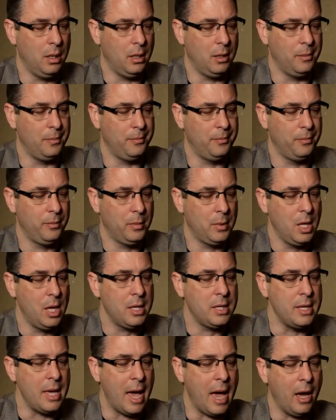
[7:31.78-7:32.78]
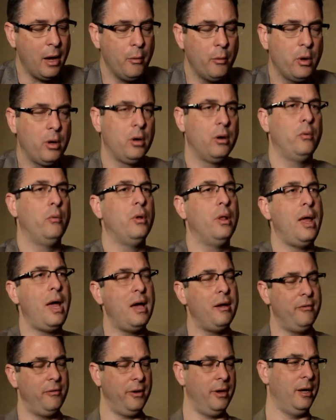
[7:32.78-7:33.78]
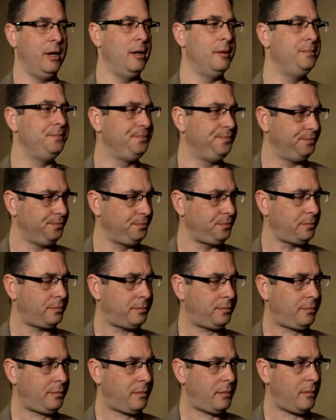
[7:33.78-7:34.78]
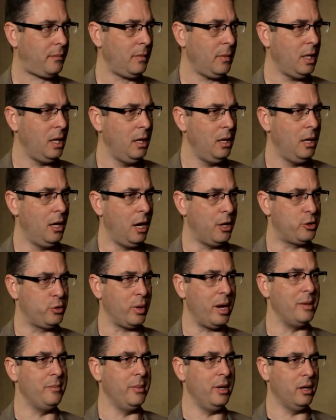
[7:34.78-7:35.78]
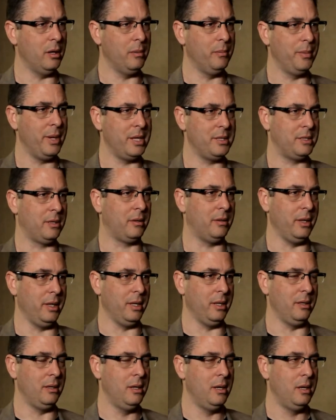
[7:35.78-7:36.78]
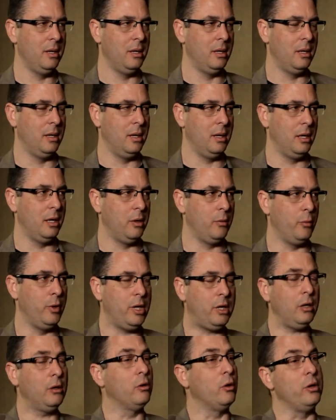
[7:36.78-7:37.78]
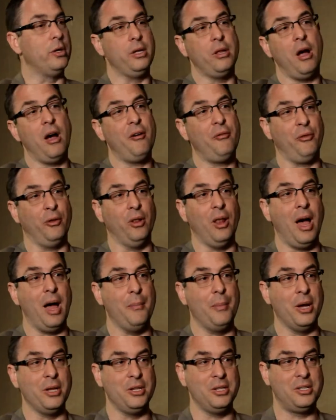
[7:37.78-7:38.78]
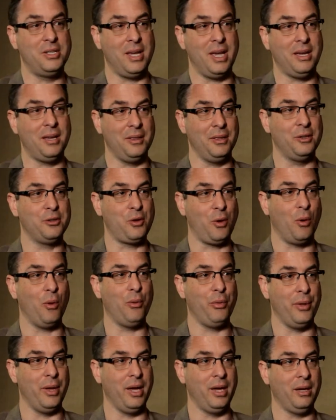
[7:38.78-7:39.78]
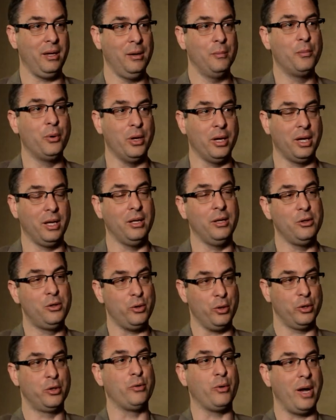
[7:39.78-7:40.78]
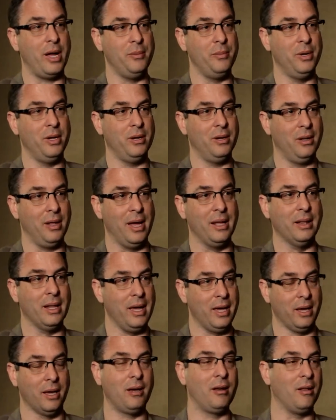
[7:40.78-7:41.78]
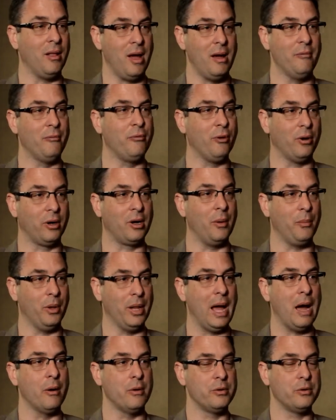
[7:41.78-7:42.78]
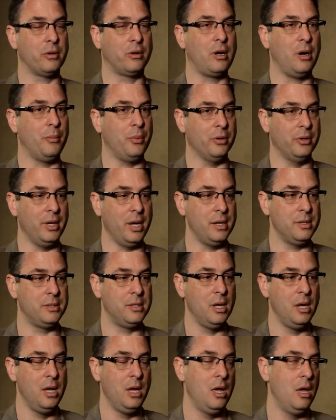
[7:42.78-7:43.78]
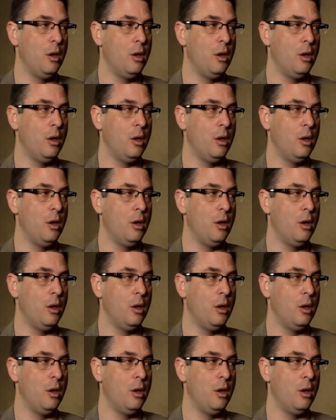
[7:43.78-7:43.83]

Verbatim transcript: um, yeah, and we're, we'll have a, a treadmill basically we could learn an awful lot by just taking this whole thing, putting it into a treadmill, and letting it climb for a couple hours or a couple days.